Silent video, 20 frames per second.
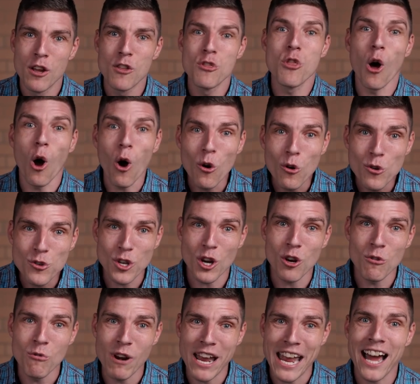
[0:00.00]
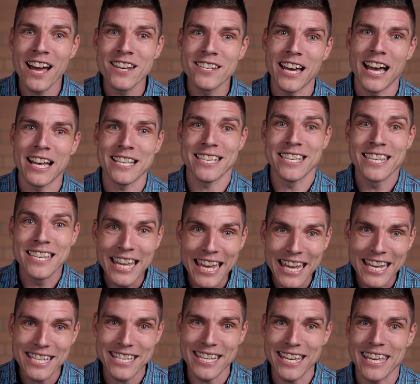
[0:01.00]
Those around us
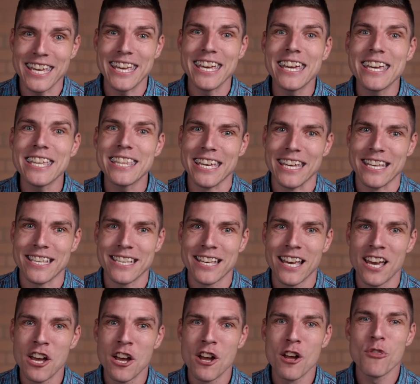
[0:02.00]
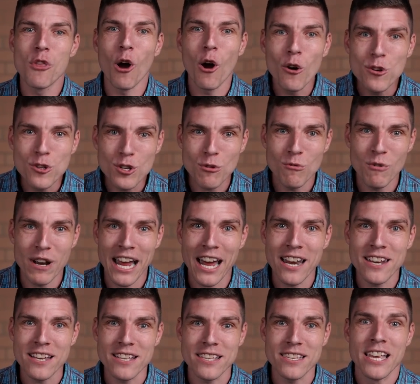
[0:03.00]
need to hear this. Those
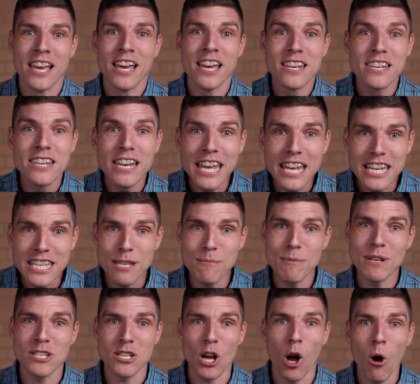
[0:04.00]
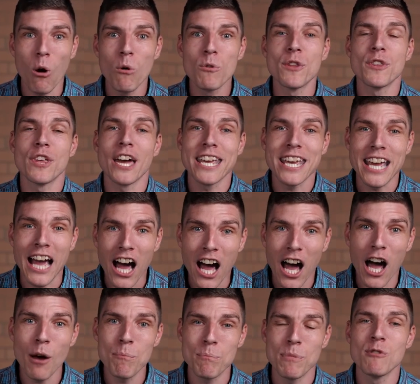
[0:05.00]
around us need to be told that they
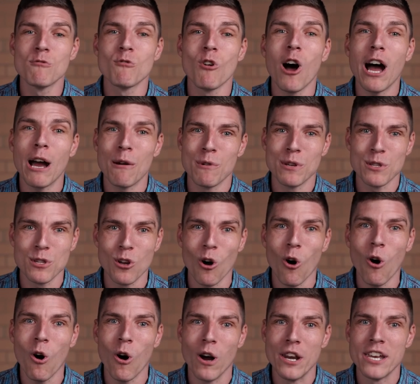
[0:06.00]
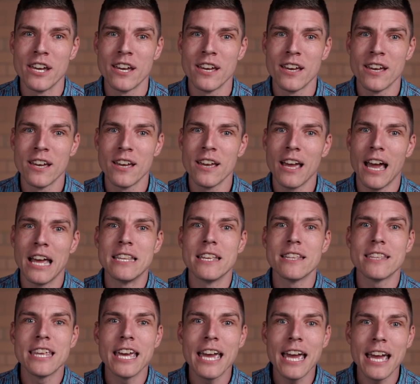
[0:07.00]
can't be right with God and
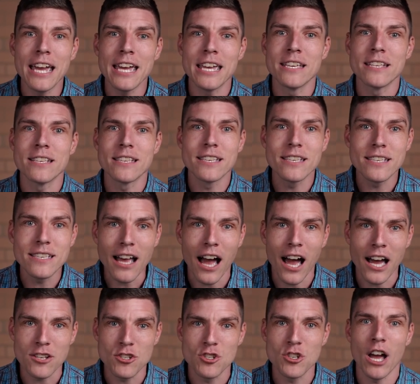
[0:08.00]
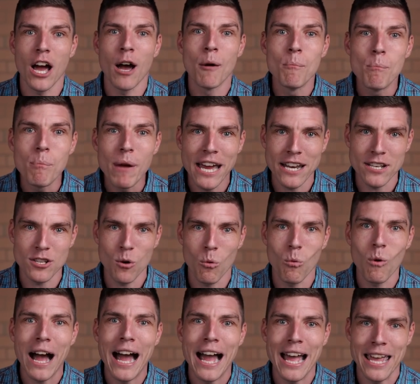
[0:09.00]
that there is such a better
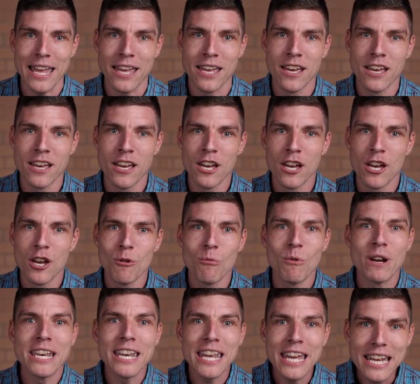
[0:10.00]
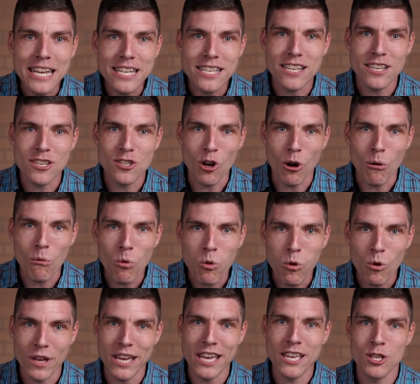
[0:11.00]
way. We need to stop
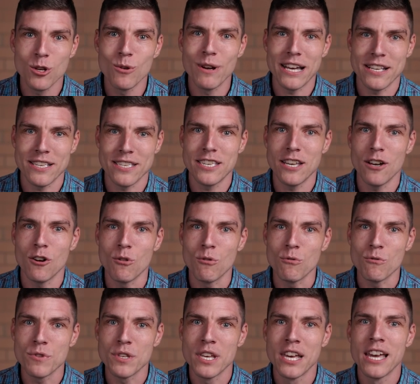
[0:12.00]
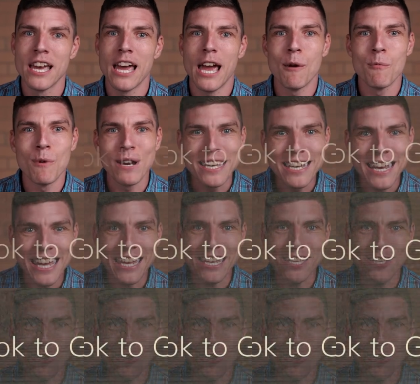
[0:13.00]
looking to ourselves and we need